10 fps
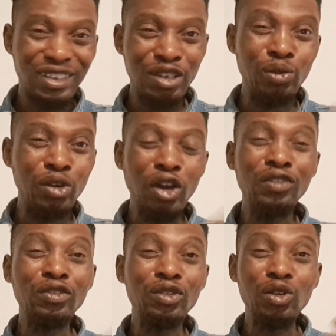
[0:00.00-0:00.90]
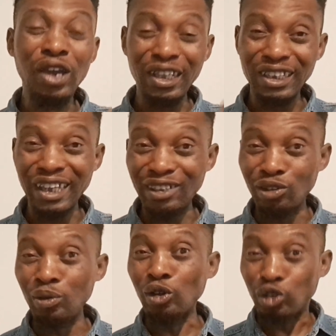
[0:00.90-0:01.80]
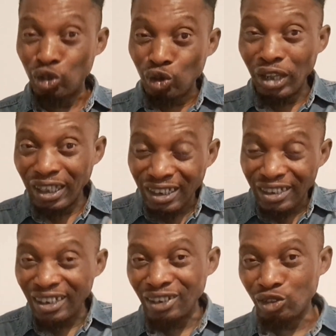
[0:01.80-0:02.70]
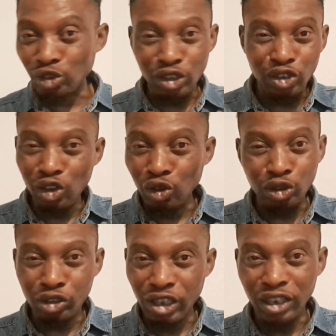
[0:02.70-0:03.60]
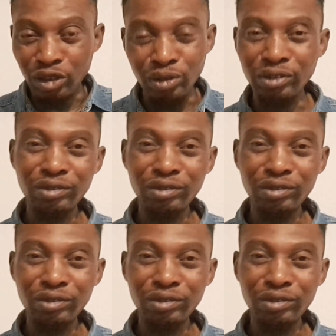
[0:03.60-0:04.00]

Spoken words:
you will not even look at it as, because you know that this thing is true, it's not going to shake you.